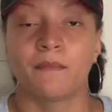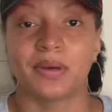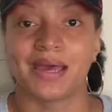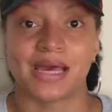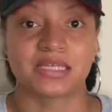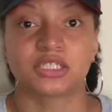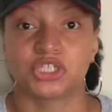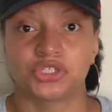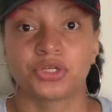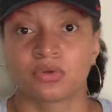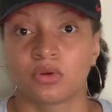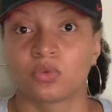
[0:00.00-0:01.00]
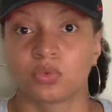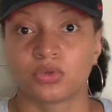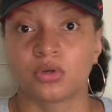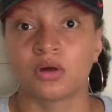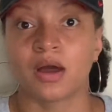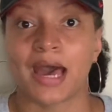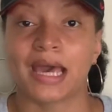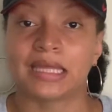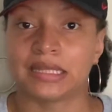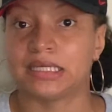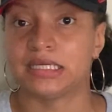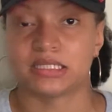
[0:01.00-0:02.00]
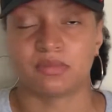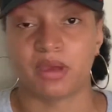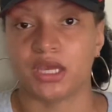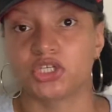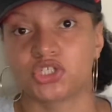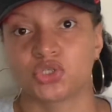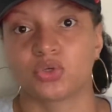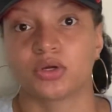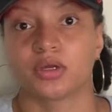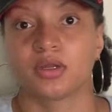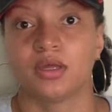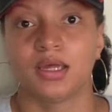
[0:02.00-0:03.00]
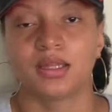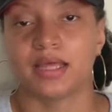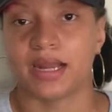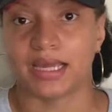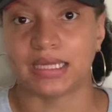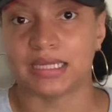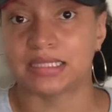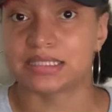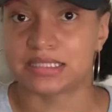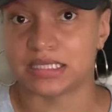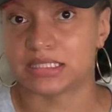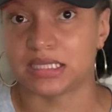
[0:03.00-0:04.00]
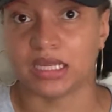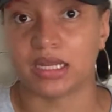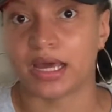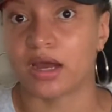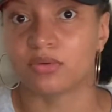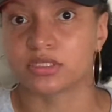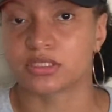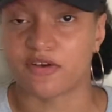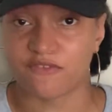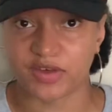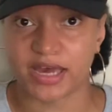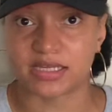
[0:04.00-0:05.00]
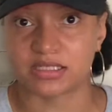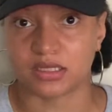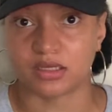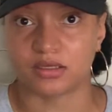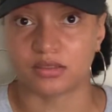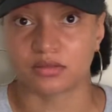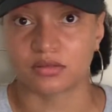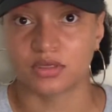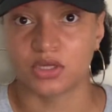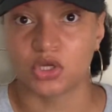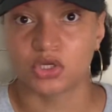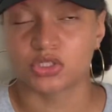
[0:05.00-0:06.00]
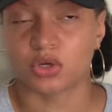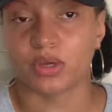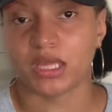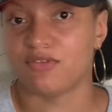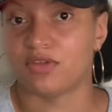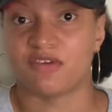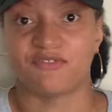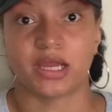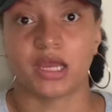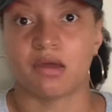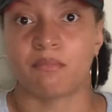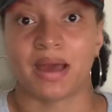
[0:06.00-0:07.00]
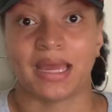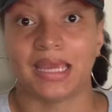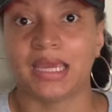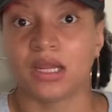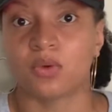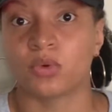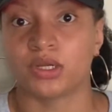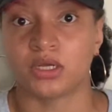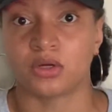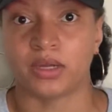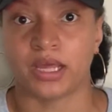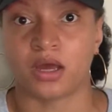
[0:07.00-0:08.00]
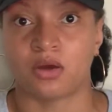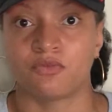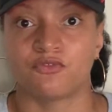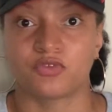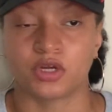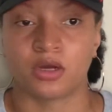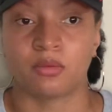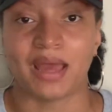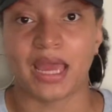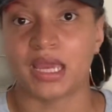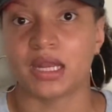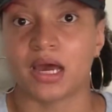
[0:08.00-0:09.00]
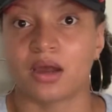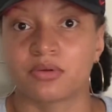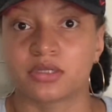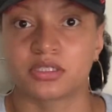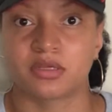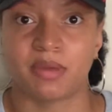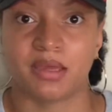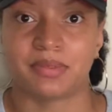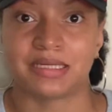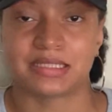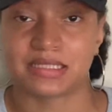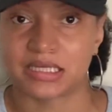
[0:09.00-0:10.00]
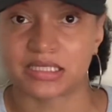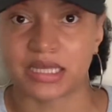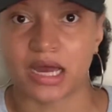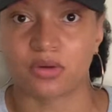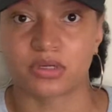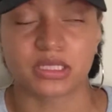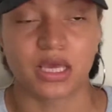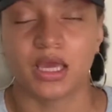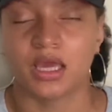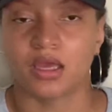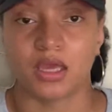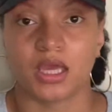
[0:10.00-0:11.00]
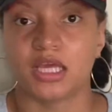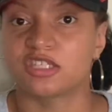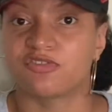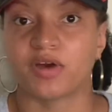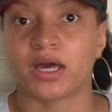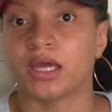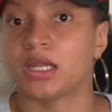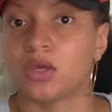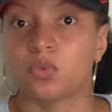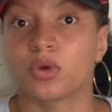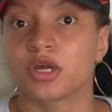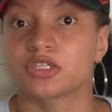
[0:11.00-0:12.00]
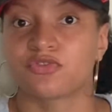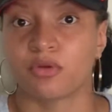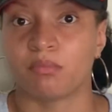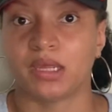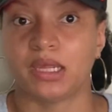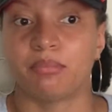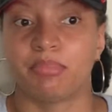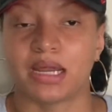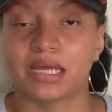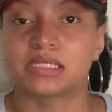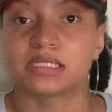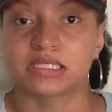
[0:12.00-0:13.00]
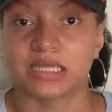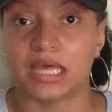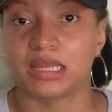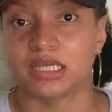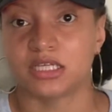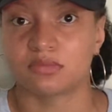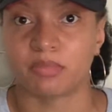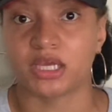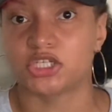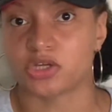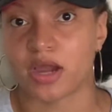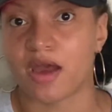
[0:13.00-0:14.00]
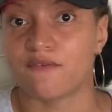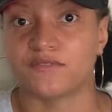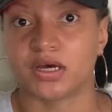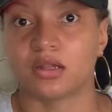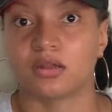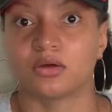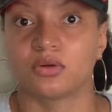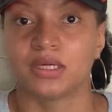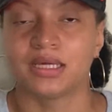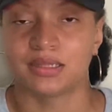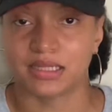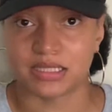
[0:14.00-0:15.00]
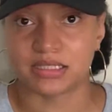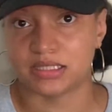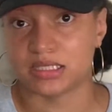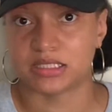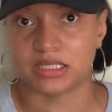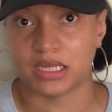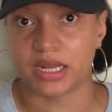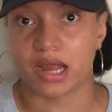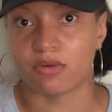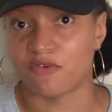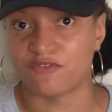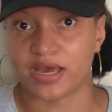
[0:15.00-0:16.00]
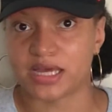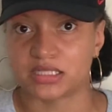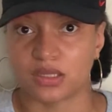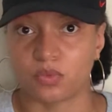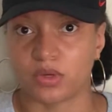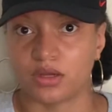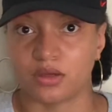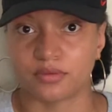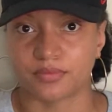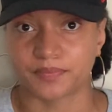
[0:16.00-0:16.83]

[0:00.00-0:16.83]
But as a general rule, I at least make sure that I get 16 hours of fasting in. So even if I cut my eating window down from 8 hours to maybe 6 hours, it's fine, it works for me, but I just at least make sure I follow that 16-hour fasting window.